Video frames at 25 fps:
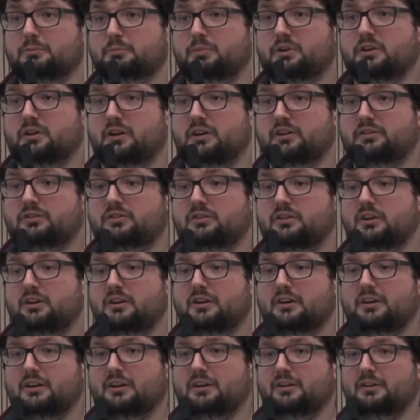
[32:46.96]

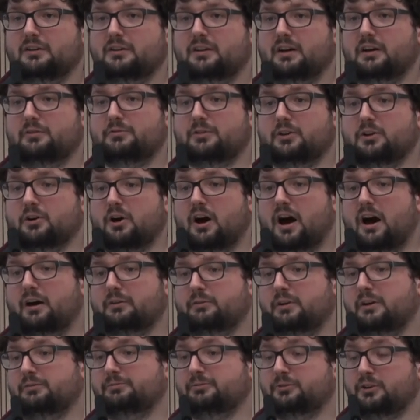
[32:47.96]
Because if you, go
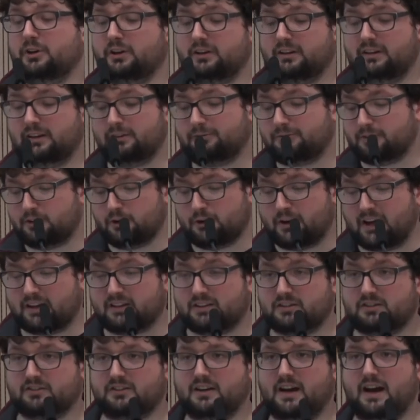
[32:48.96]
out, if you, if you get
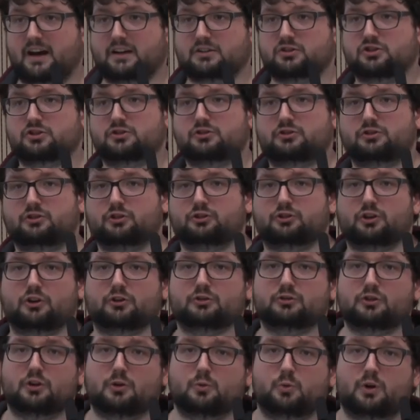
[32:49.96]
a sketch you
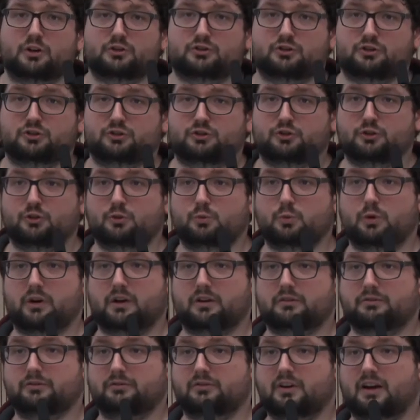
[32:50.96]
don't know what to do
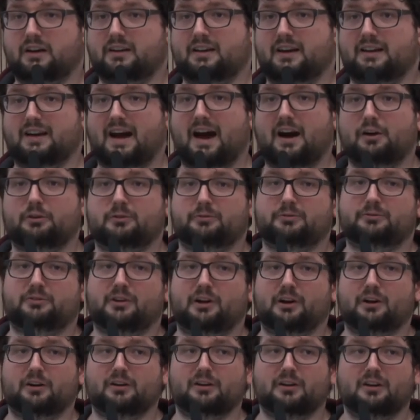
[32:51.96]
with and get out of
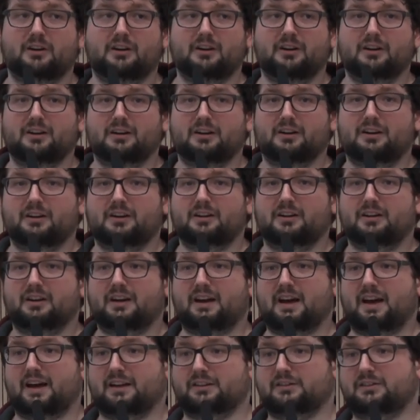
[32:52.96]
there,
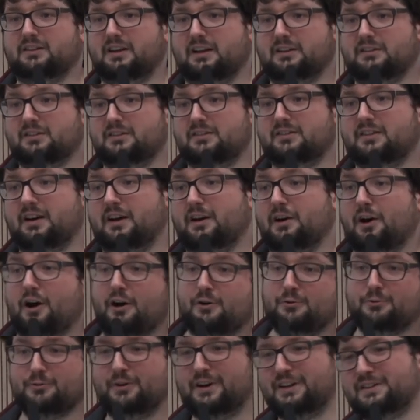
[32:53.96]
and then say,
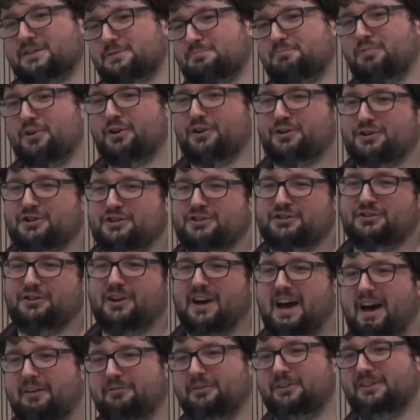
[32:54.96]
oh, it's pushed,
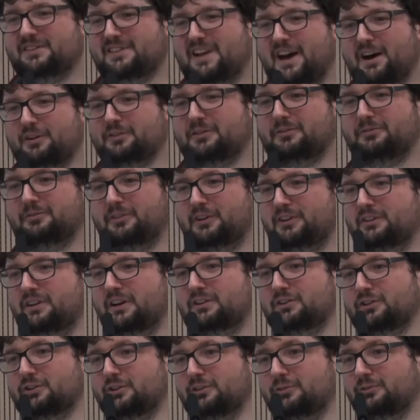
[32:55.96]
you have it now, the thing
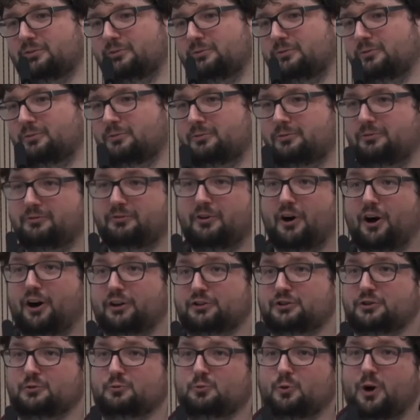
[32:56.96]
that you
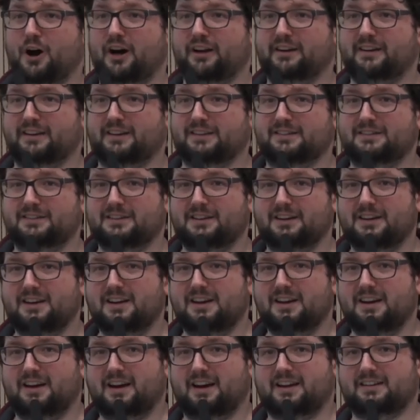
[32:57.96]
thought you wanted.
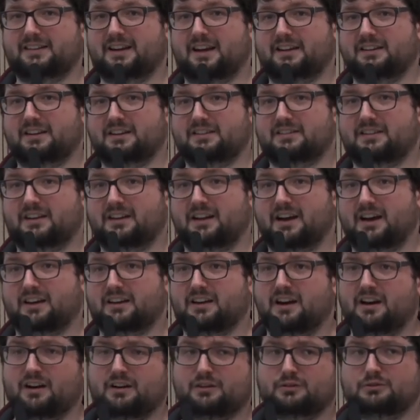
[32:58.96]
And then they say
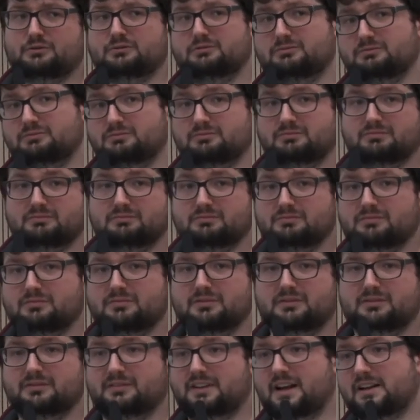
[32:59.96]
like, oh,
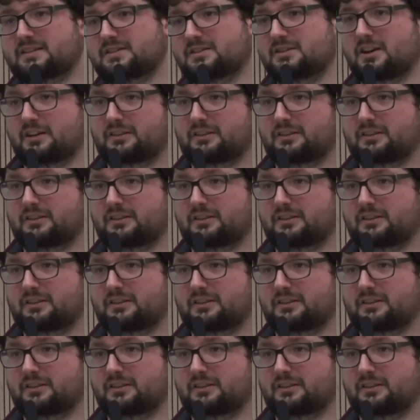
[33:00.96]
that's